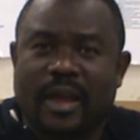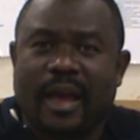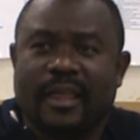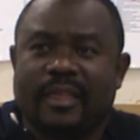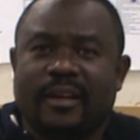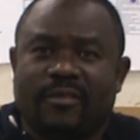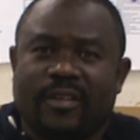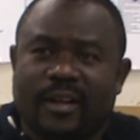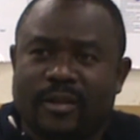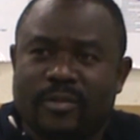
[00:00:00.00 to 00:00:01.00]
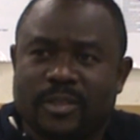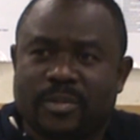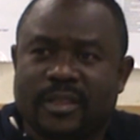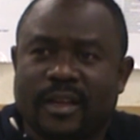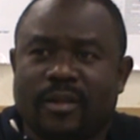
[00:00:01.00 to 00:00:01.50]
we are the referral
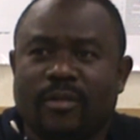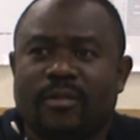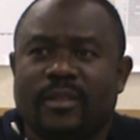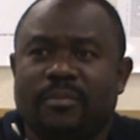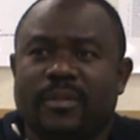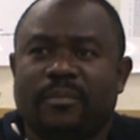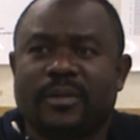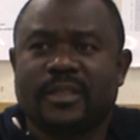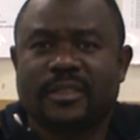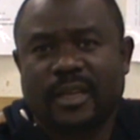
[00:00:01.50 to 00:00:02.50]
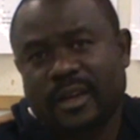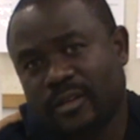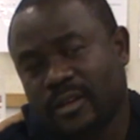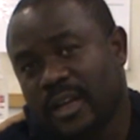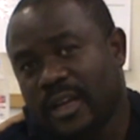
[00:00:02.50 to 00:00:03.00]
hospital, or the patients
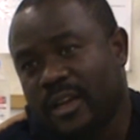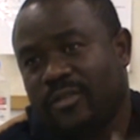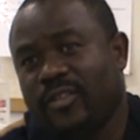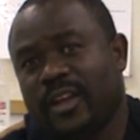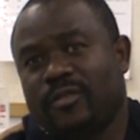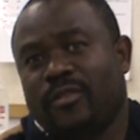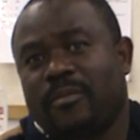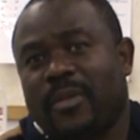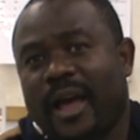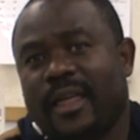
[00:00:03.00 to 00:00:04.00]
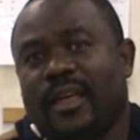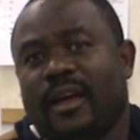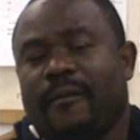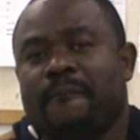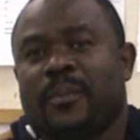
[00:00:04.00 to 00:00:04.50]
are referred from
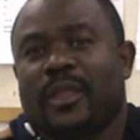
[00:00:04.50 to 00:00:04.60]
other